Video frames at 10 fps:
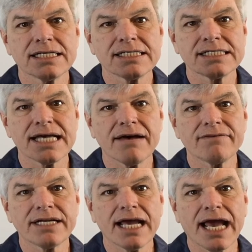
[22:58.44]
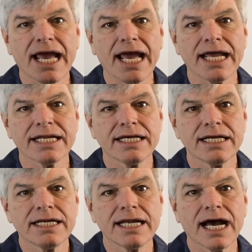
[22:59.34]
7, 8,
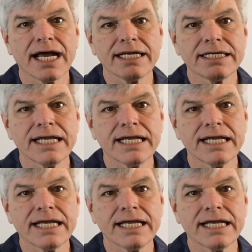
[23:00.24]
9,